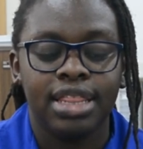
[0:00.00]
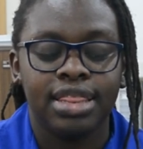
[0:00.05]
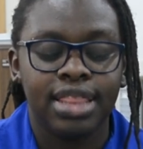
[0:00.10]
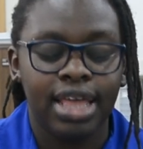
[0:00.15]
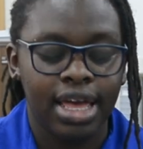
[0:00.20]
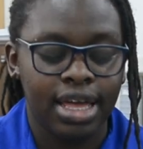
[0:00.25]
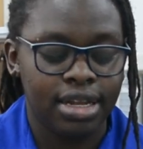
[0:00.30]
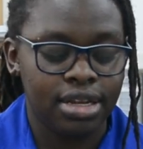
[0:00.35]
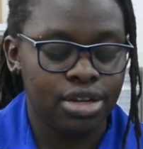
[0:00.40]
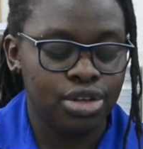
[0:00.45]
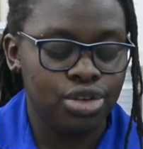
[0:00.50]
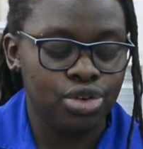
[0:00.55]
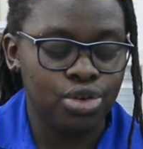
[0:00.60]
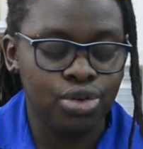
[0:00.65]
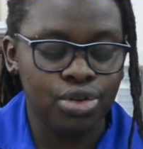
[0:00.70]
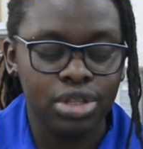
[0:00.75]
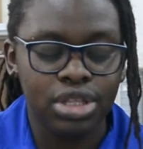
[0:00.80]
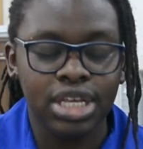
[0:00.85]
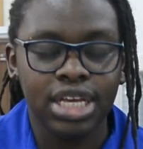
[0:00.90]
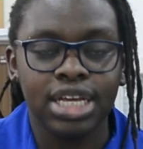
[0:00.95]
Then
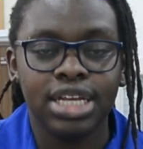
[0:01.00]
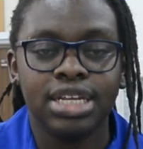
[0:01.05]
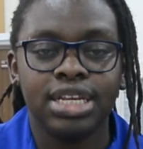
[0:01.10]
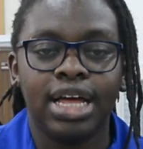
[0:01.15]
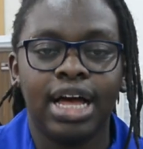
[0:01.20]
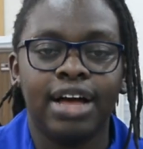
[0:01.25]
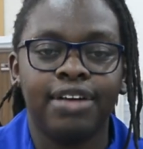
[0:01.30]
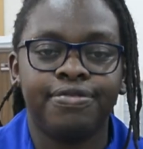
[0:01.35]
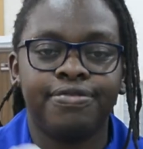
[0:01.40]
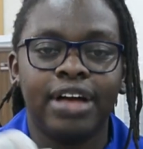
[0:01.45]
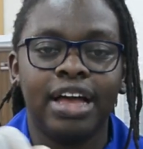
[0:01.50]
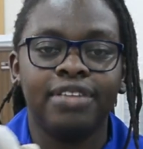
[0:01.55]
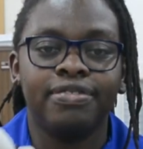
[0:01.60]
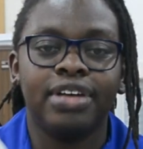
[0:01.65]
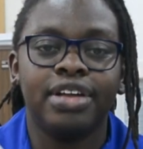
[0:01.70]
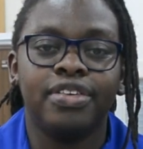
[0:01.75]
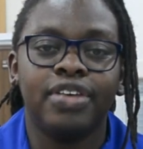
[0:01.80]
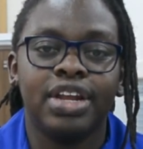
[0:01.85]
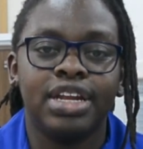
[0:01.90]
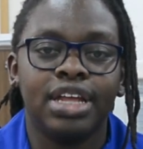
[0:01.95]
you'll need a
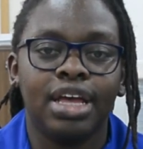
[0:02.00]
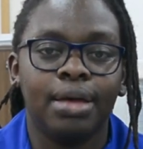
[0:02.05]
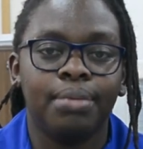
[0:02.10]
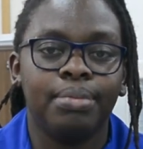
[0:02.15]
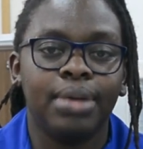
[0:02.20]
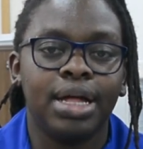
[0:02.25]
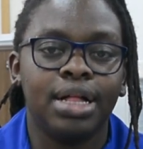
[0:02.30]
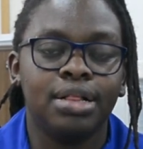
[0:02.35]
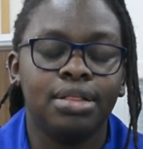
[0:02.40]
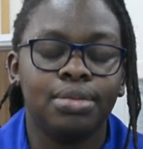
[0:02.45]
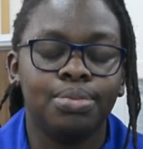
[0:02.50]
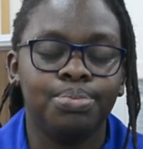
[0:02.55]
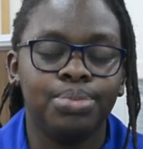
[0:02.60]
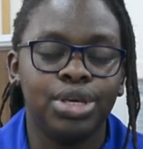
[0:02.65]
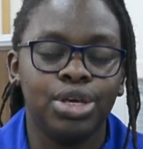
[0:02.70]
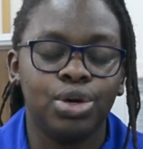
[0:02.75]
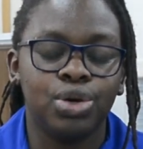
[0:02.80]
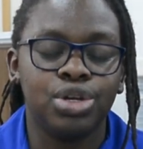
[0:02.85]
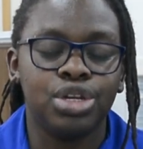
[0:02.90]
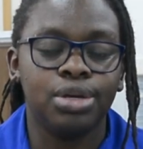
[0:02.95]
500 ml
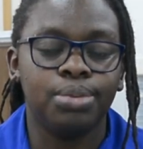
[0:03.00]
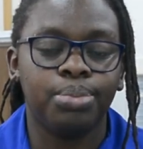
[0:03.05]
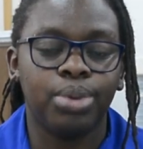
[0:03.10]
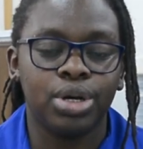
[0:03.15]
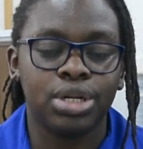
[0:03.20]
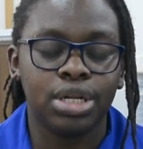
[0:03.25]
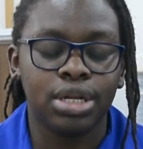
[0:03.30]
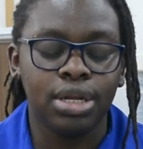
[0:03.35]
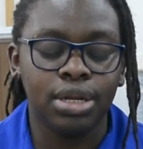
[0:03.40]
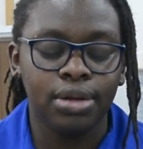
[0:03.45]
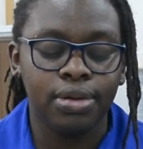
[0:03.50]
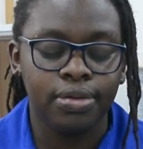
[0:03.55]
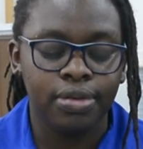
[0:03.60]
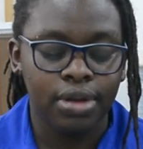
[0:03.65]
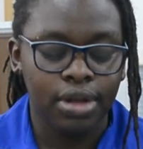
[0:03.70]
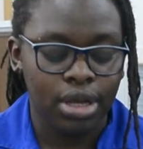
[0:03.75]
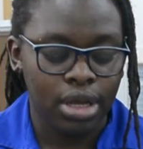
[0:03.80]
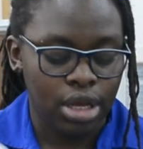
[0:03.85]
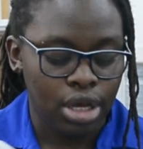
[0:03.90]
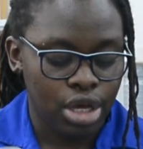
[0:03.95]
BOD bottle.
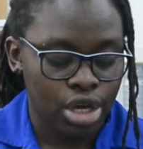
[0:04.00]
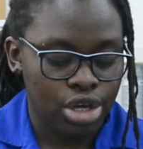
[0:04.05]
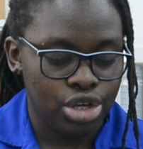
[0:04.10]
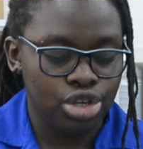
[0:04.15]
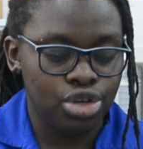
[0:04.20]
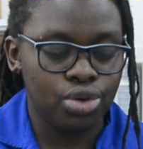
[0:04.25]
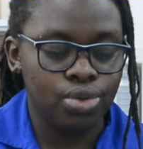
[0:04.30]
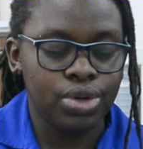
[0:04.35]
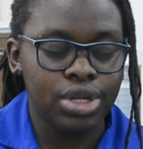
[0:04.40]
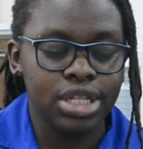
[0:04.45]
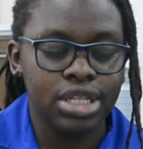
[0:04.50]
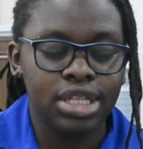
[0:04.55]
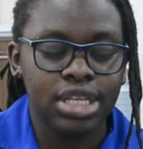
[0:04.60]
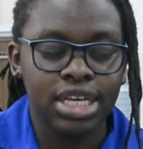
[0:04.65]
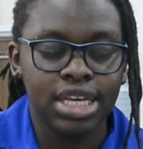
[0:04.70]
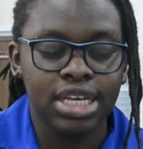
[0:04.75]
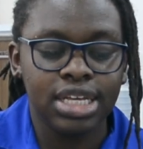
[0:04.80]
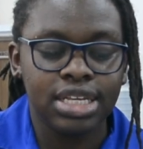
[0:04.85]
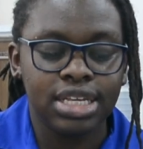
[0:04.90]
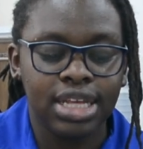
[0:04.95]
You will
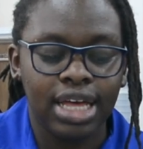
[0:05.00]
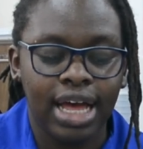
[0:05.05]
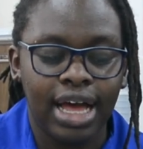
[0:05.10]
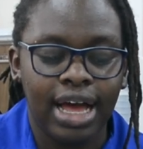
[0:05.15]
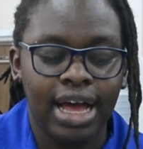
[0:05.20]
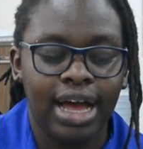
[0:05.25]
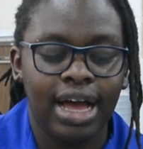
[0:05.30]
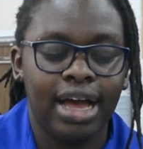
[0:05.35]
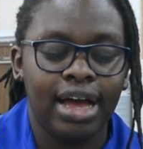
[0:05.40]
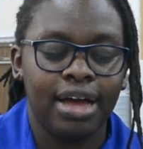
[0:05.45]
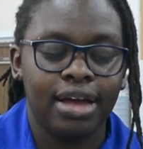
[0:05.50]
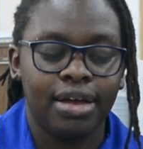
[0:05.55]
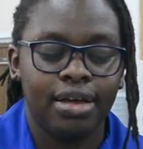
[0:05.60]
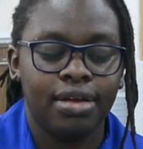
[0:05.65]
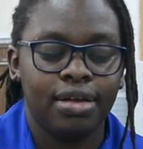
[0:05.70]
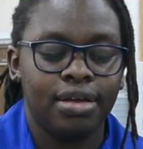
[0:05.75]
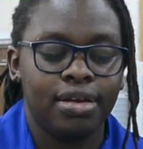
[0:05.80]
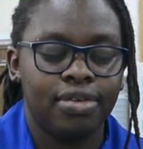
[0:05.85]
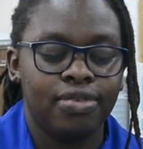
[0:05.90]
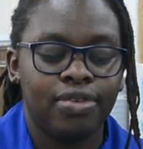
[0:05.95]
need a
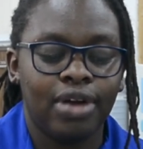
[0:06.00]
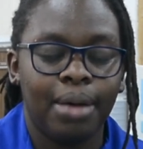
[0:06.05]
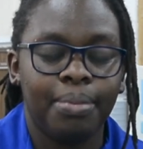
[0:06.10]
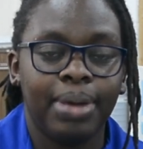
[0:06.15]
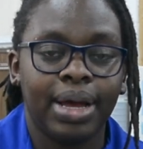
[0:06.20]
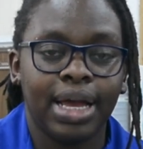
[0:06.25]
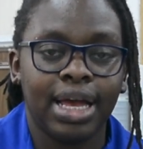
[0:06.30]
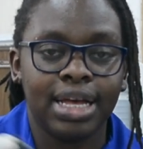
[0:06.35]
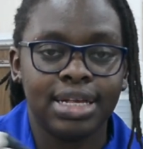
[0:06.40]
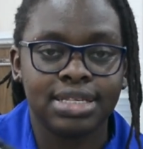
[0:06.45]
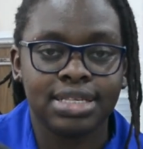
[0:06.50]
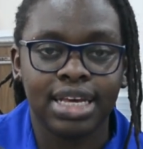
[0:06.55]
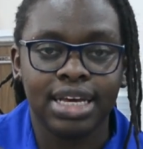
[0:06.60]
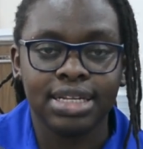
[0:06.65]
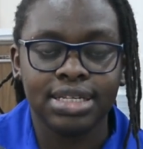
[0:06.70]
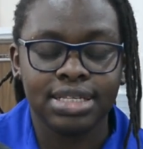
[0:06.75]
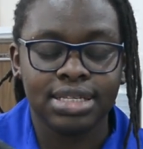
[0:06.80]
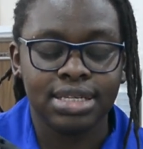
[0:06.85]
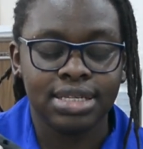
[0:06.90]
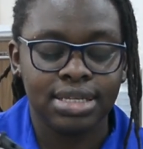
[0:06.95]
rubber gasket.